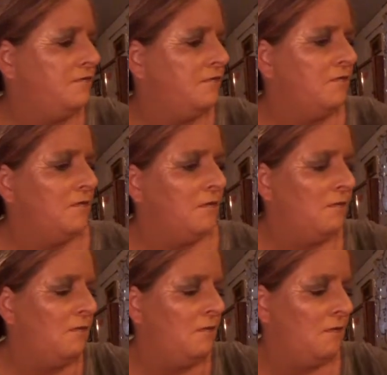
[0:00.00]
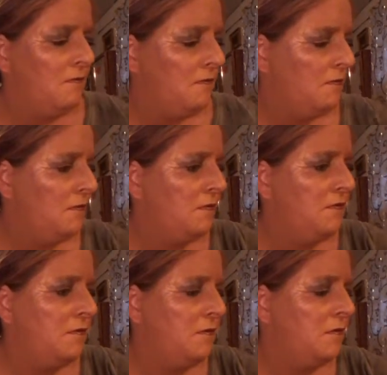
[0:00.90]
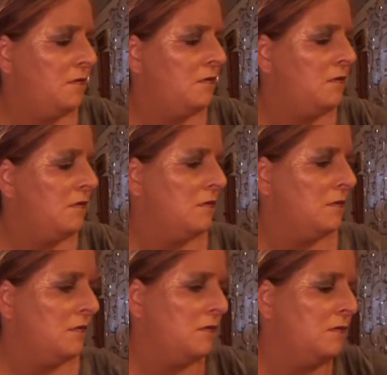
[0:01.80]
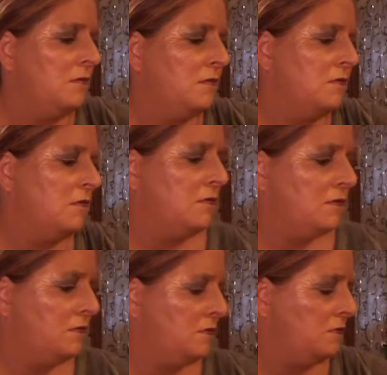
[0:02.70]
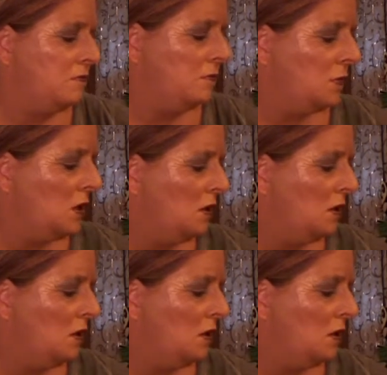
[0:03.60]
(no one is talking)